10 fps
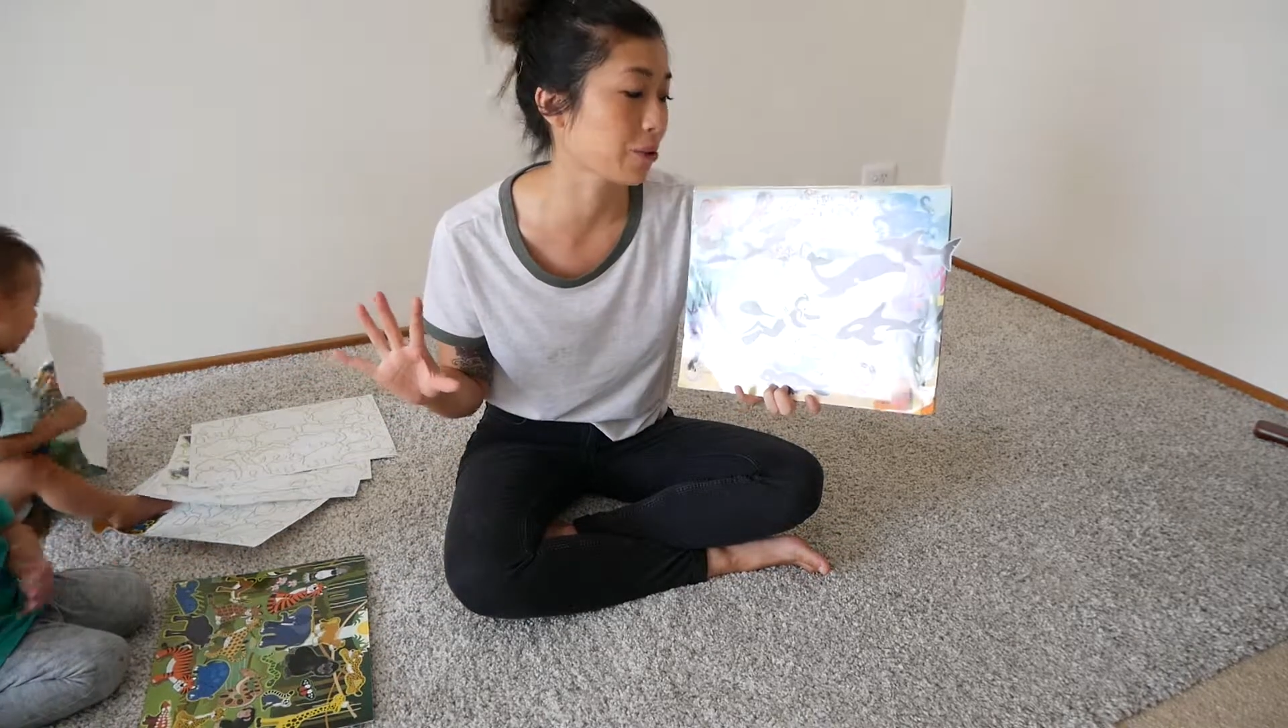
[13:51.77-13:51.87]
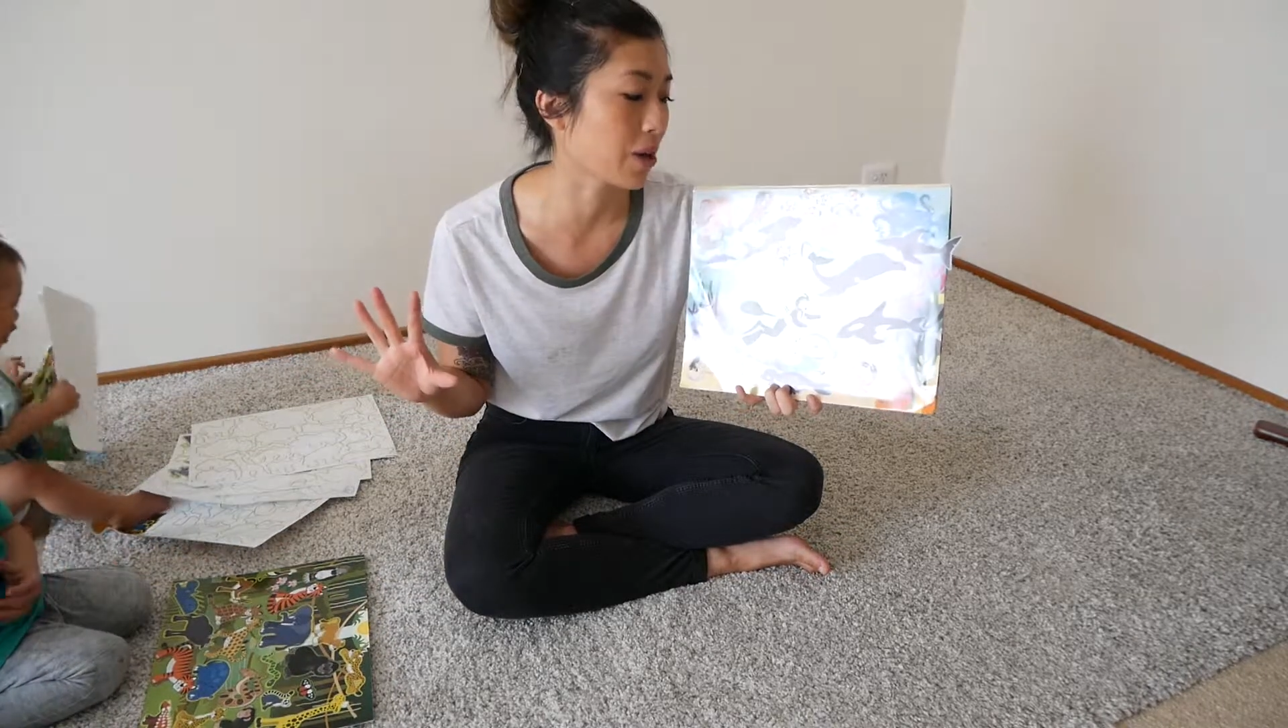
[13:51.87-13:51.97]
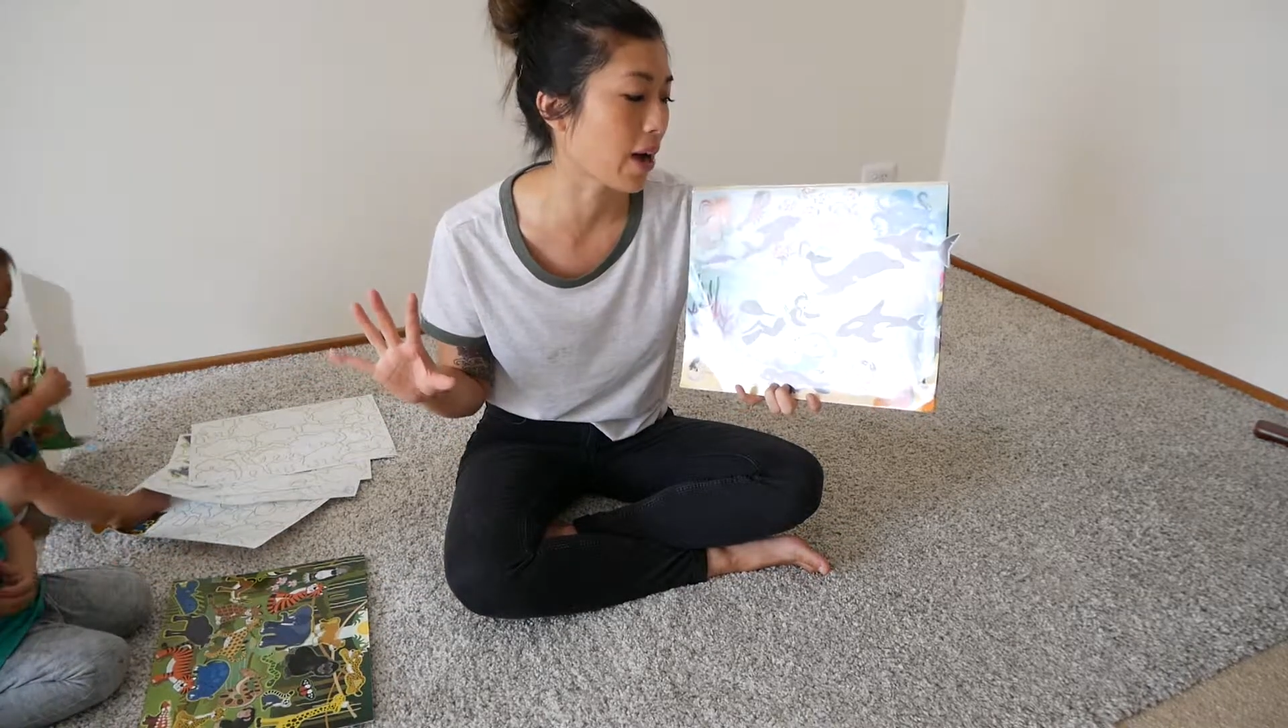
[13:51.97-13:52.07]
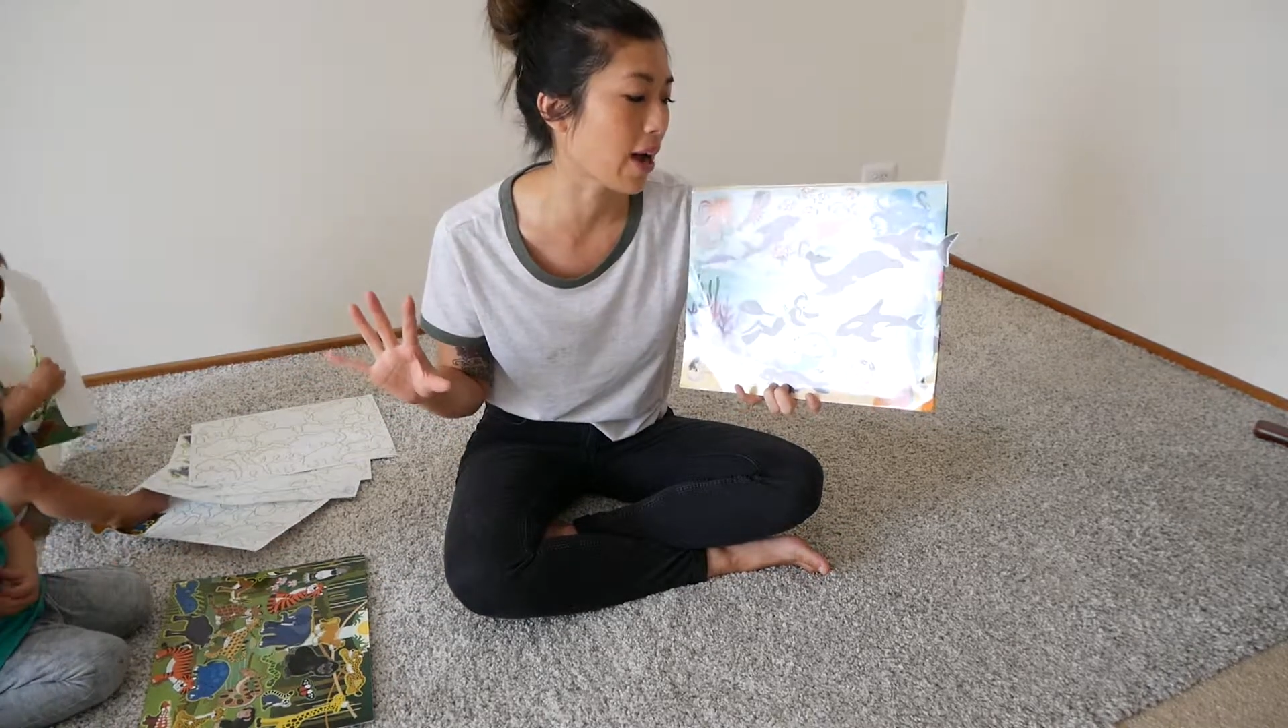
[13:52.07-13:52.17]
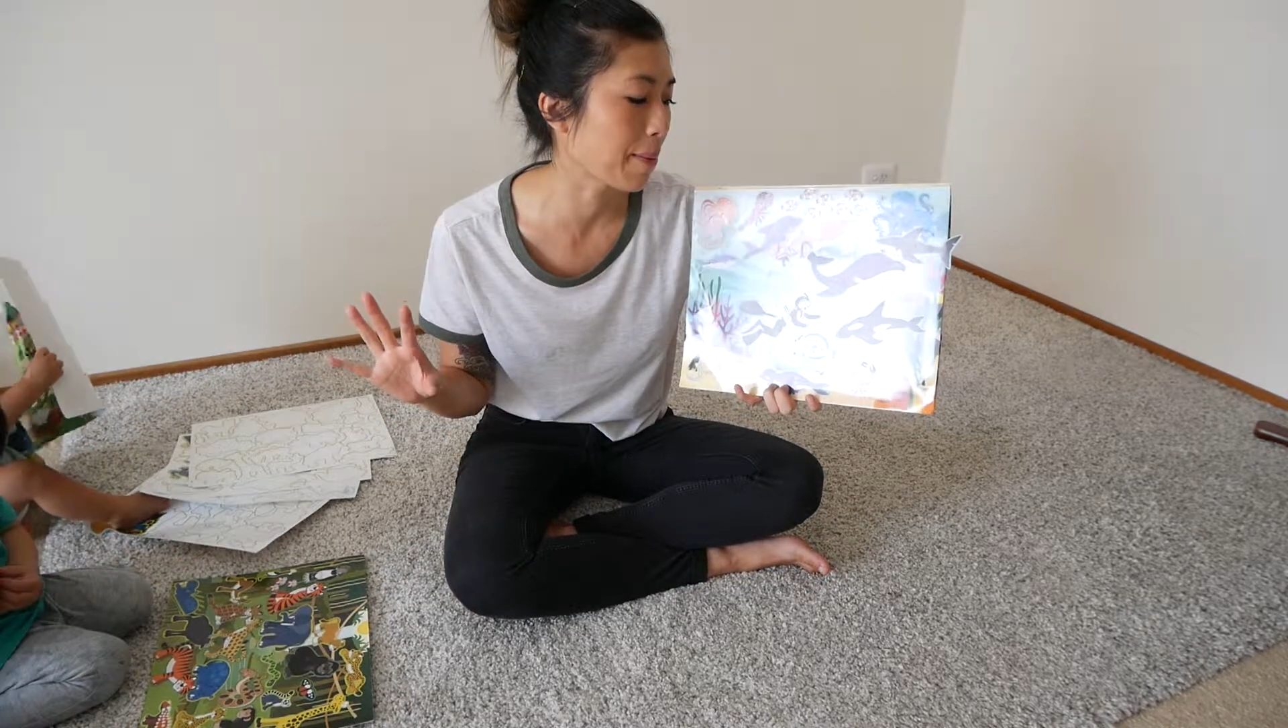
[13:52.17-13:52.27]

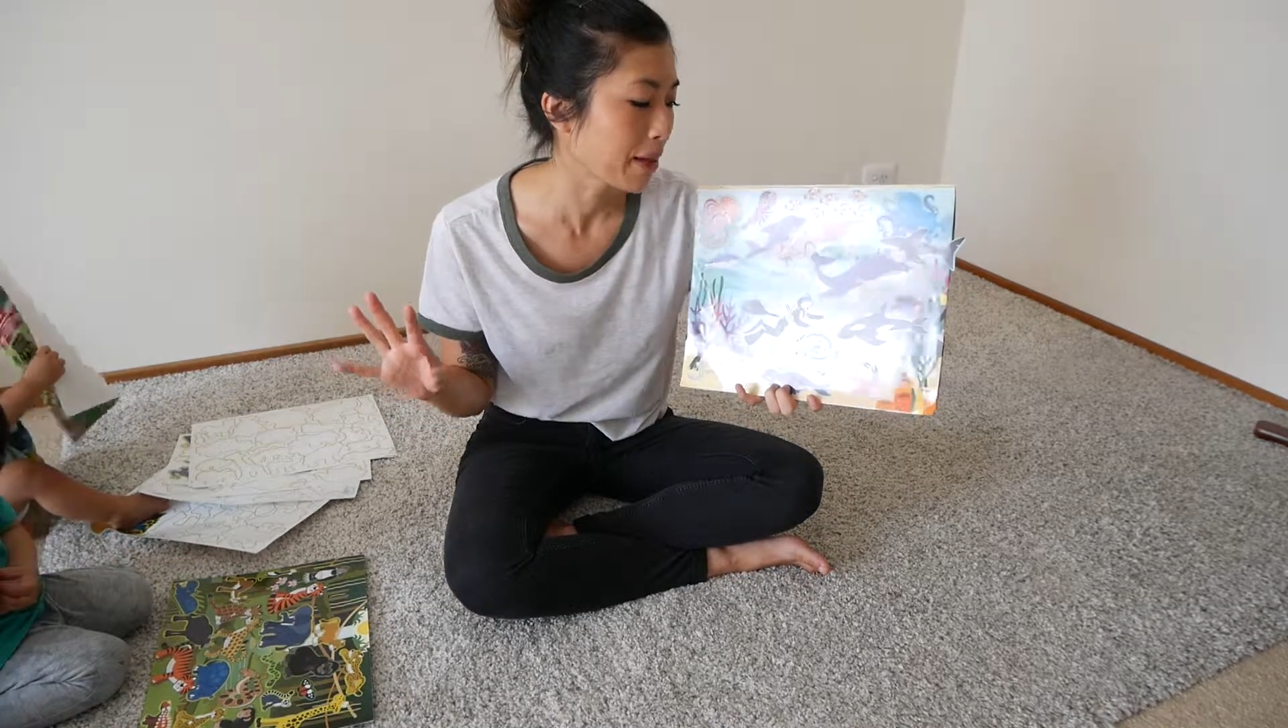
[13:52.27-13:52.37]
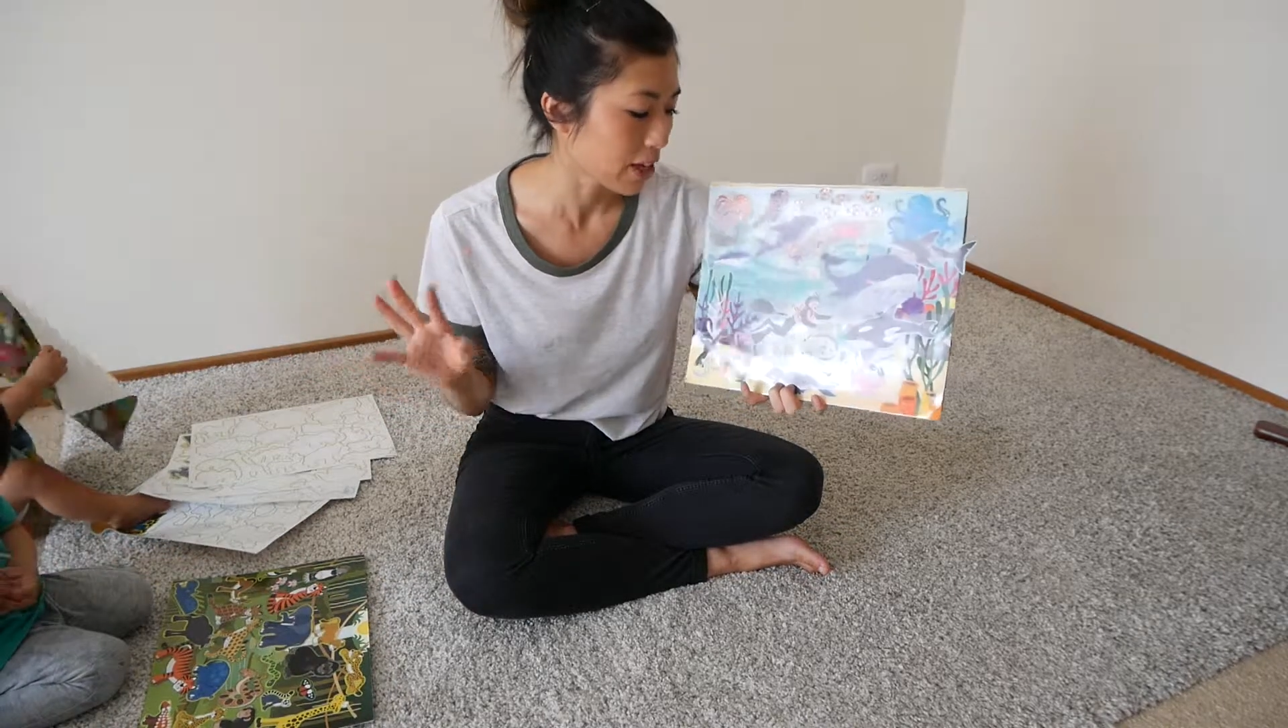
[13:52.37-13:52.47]
time.